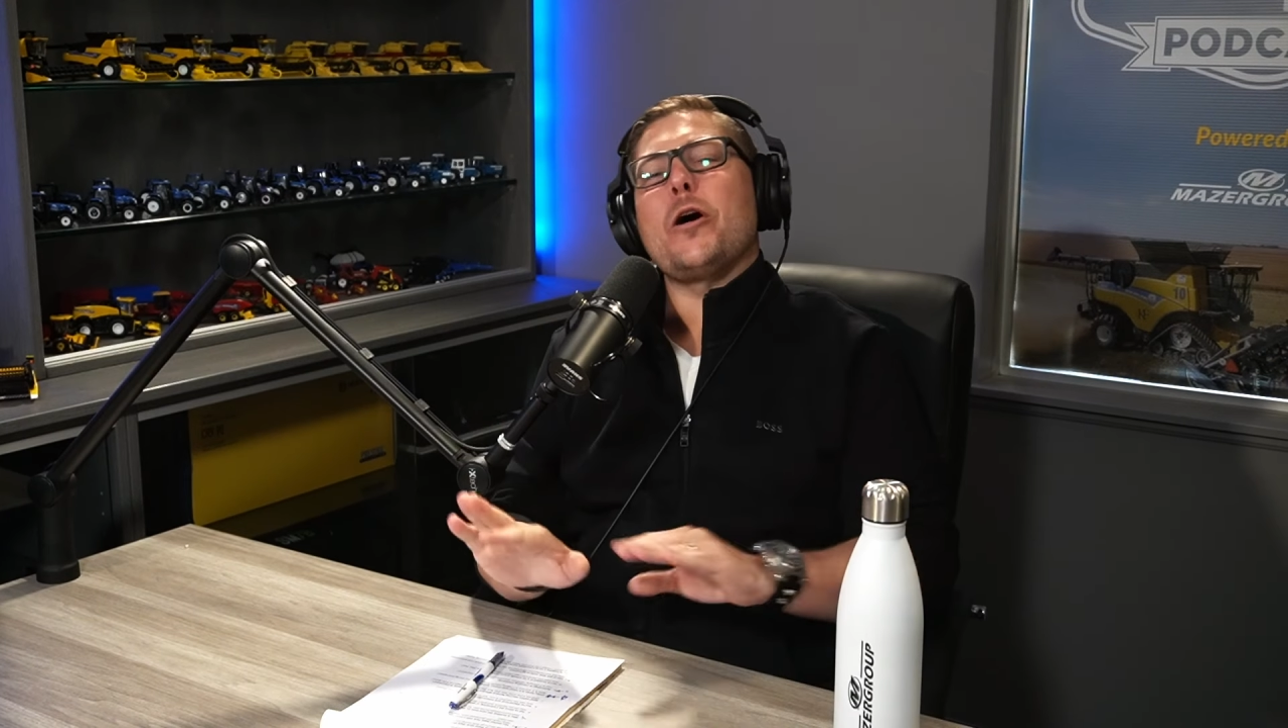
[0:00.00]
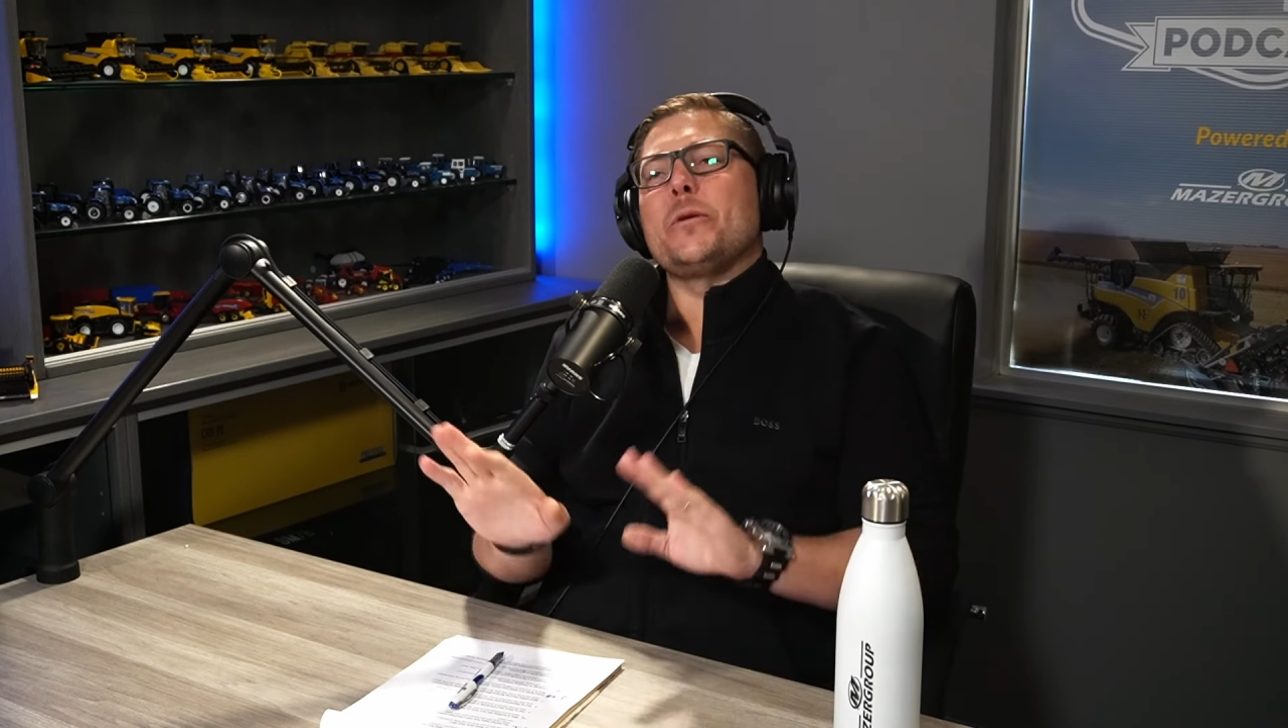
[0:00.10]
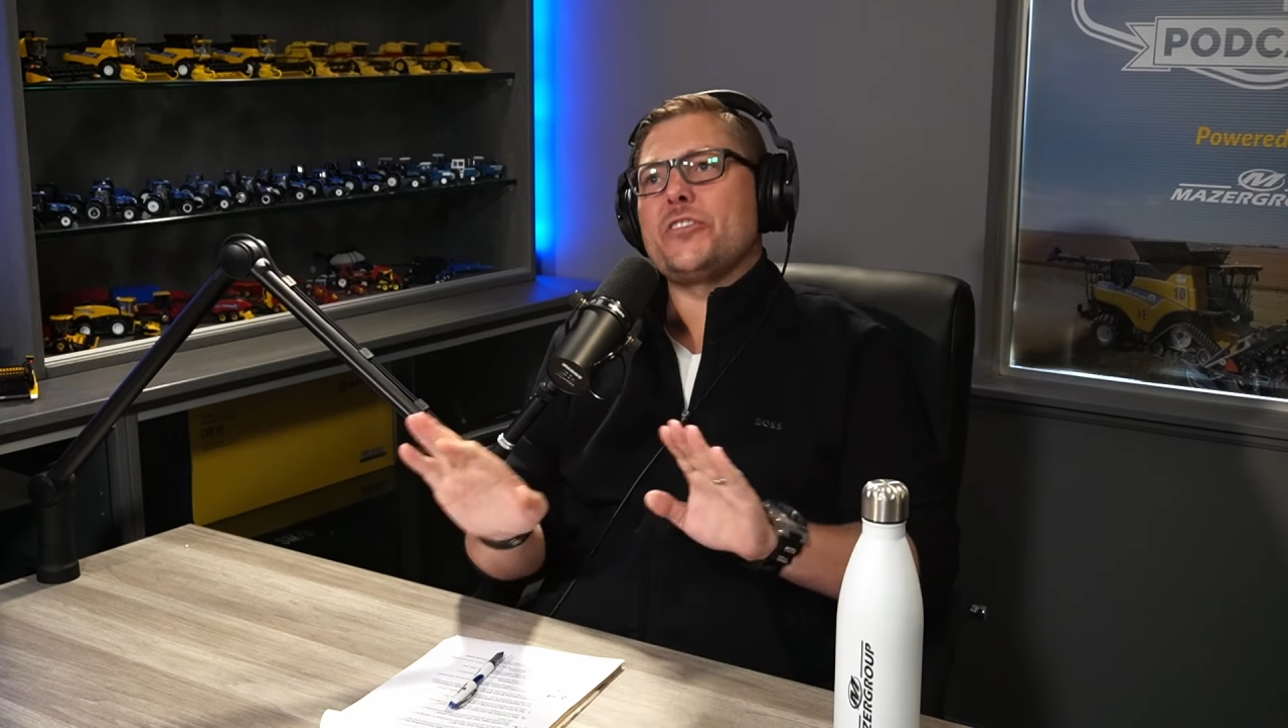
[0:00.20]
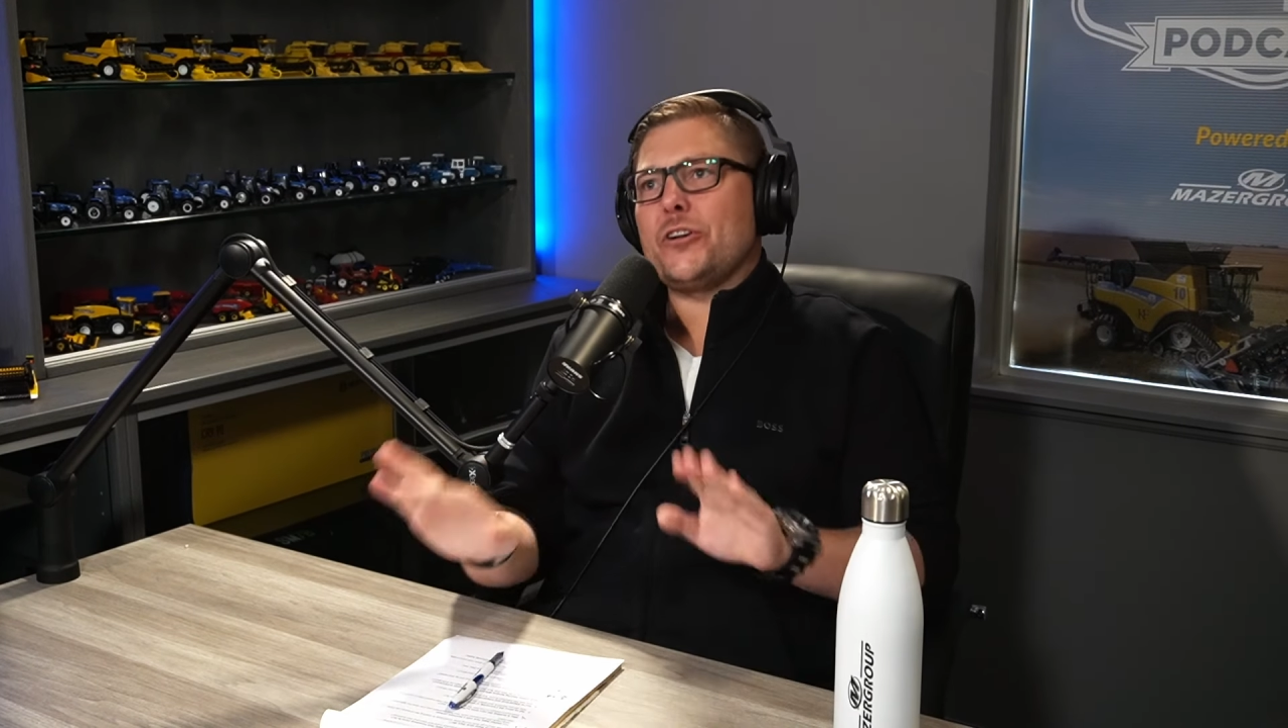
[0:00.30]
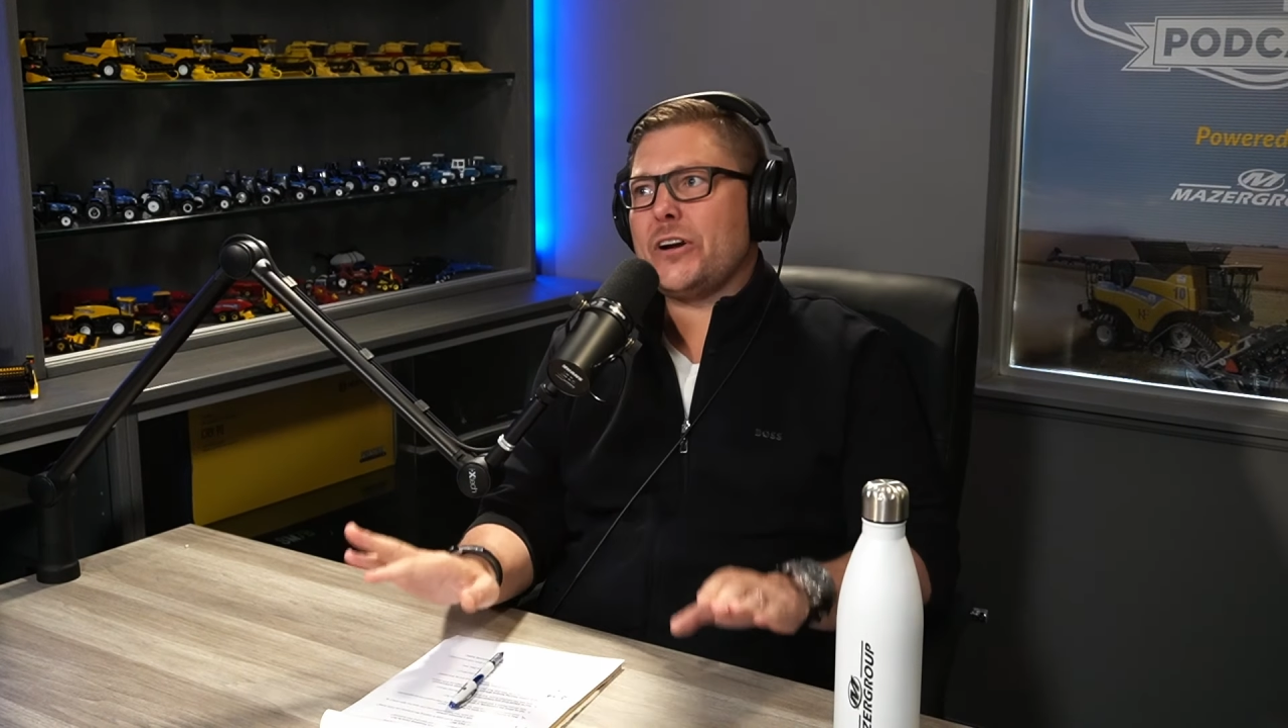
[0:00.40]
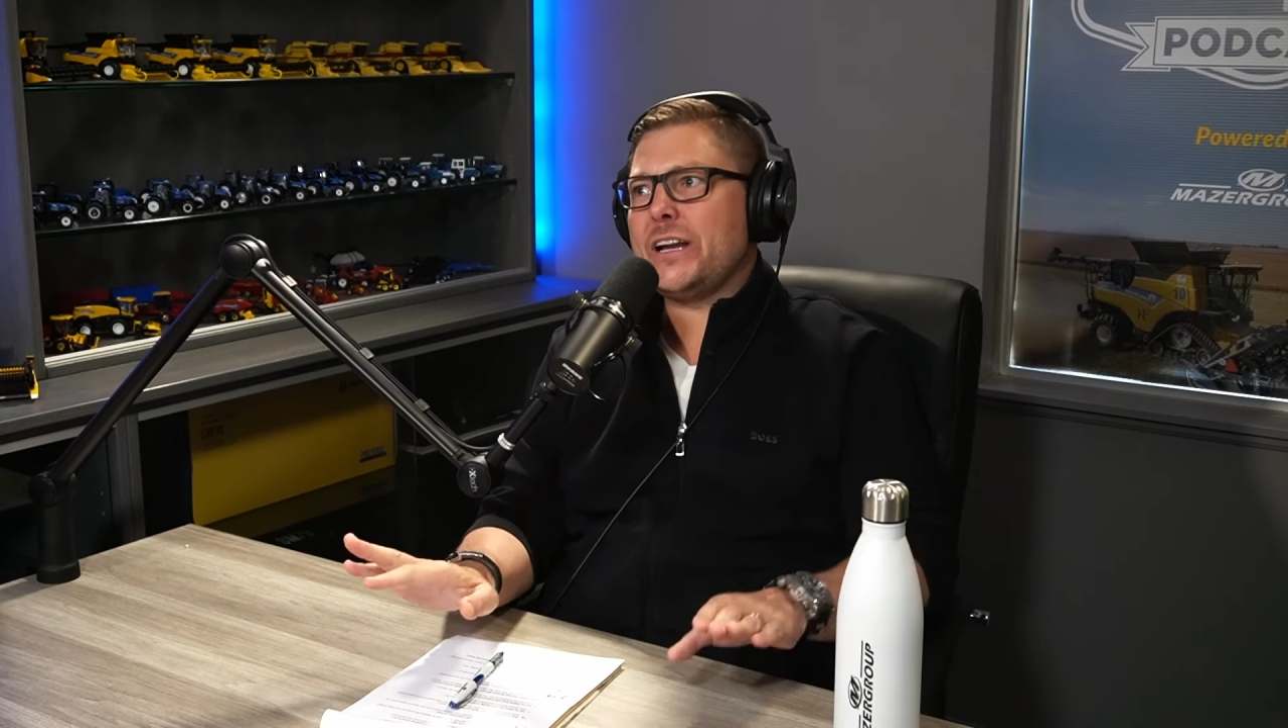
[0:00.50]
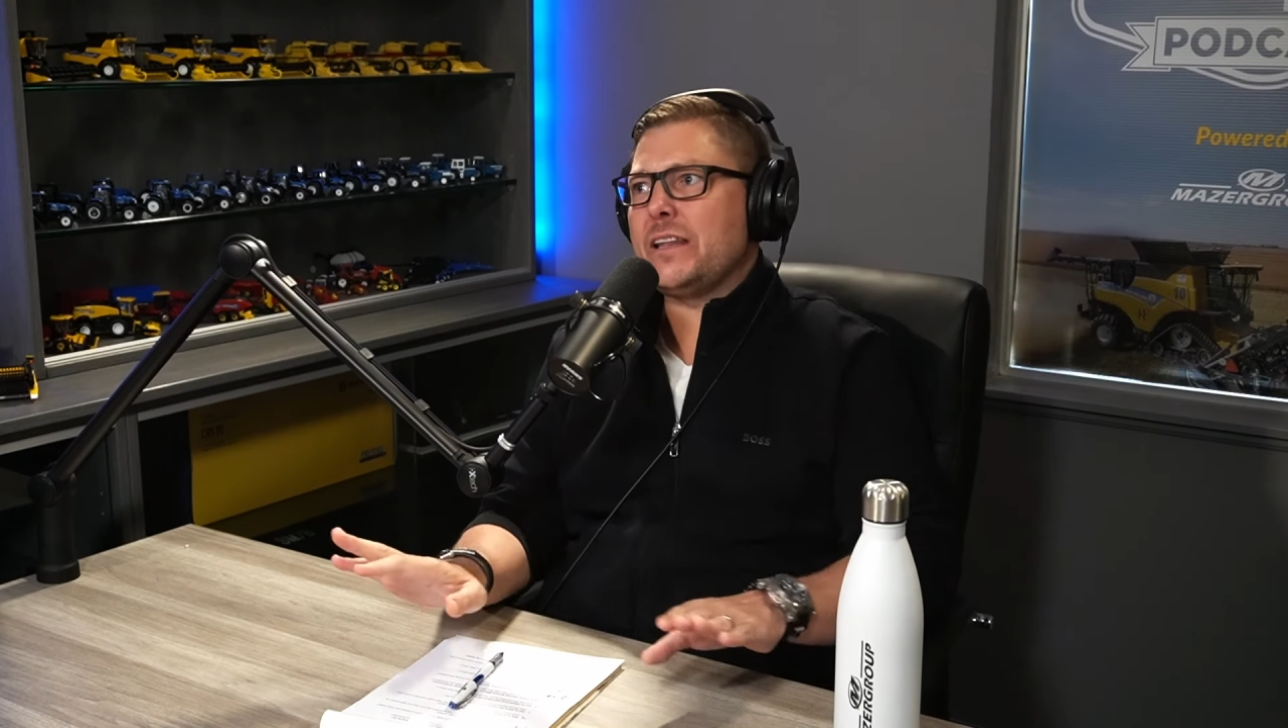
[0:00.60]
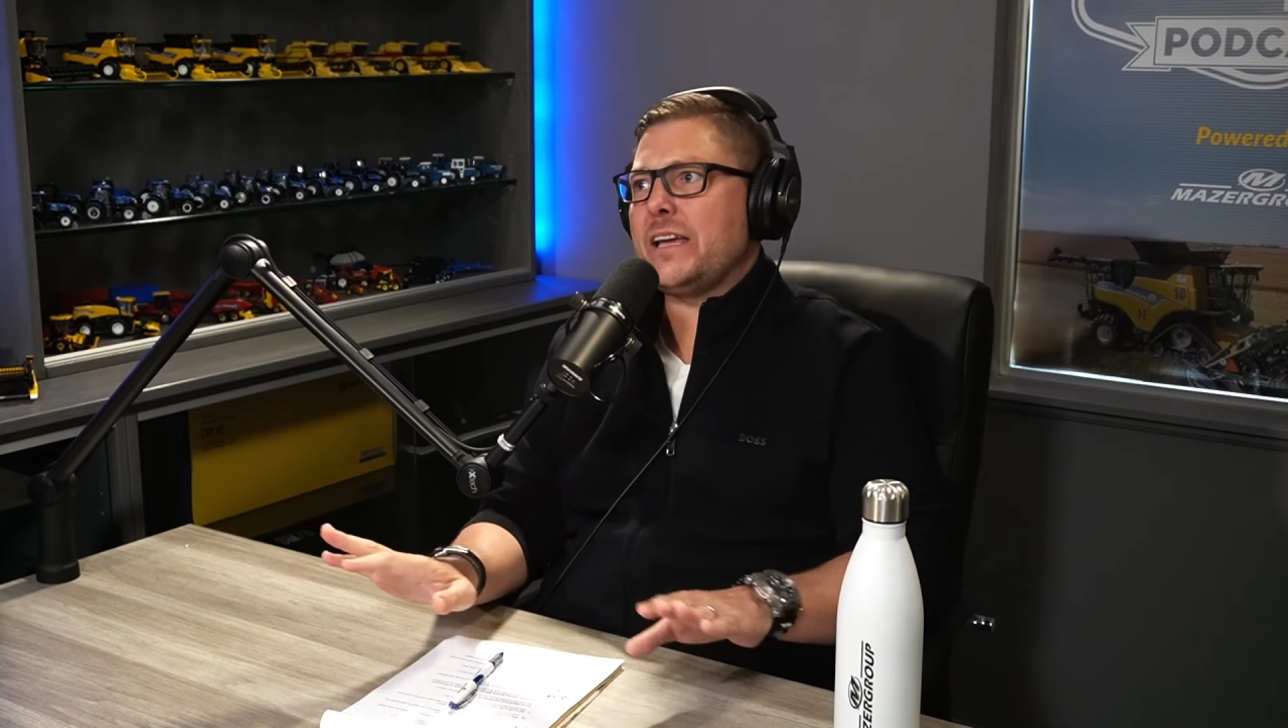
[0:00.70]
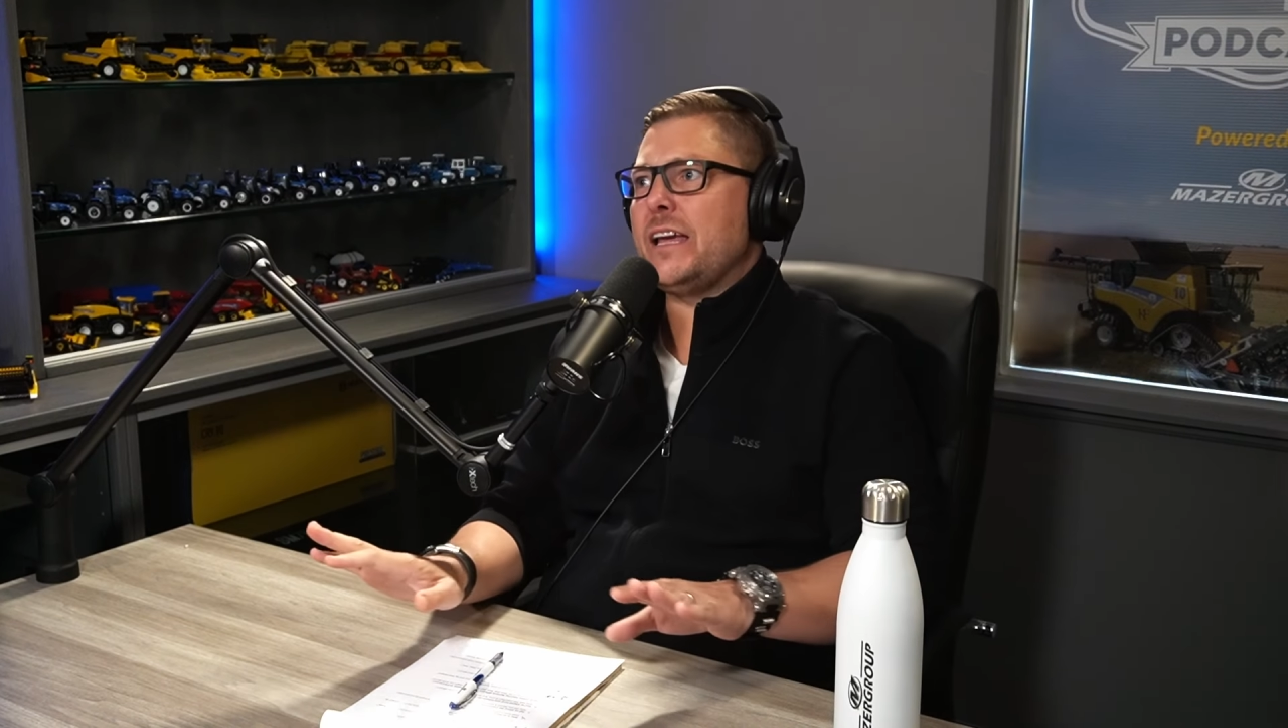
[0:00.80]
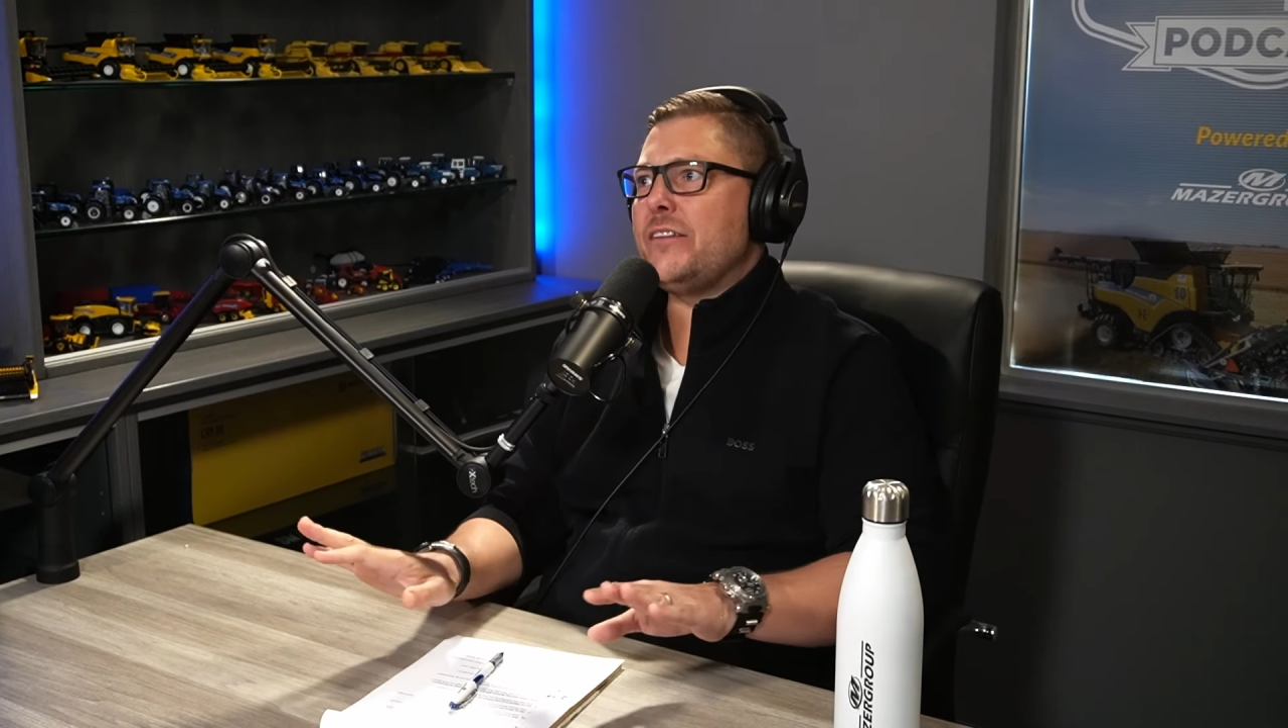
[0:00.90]
on maternity
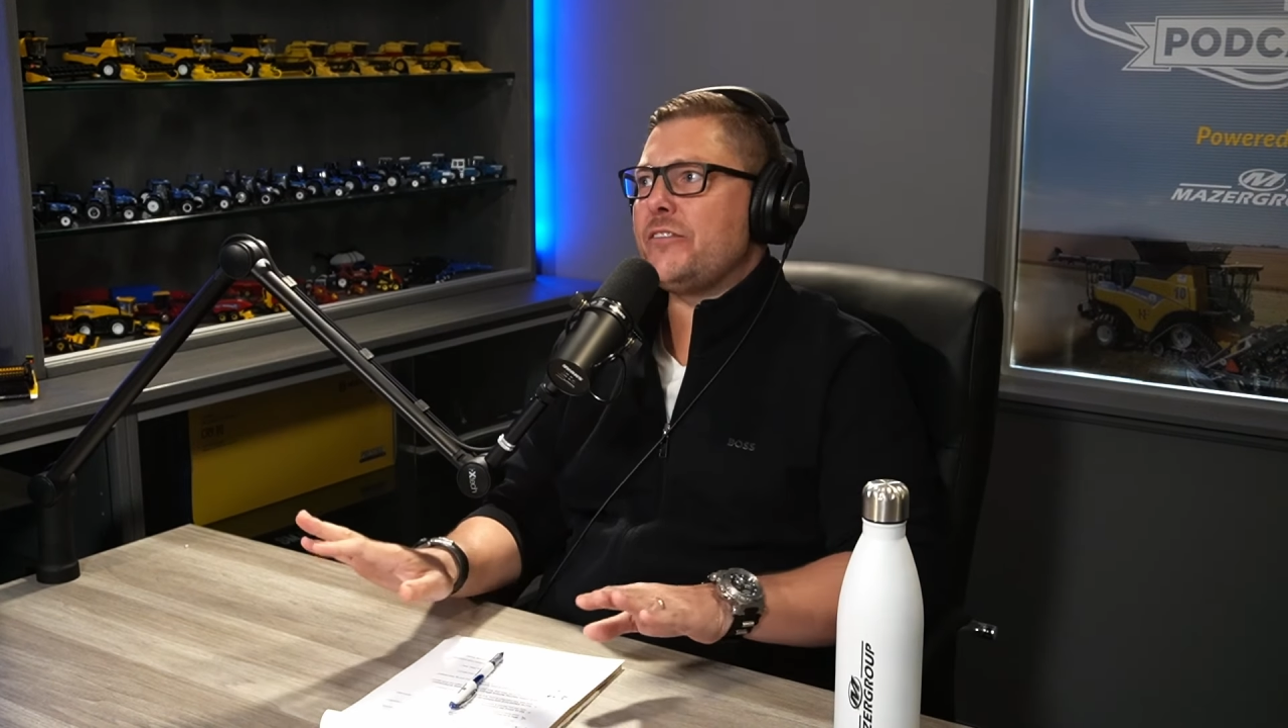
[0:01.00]
leave,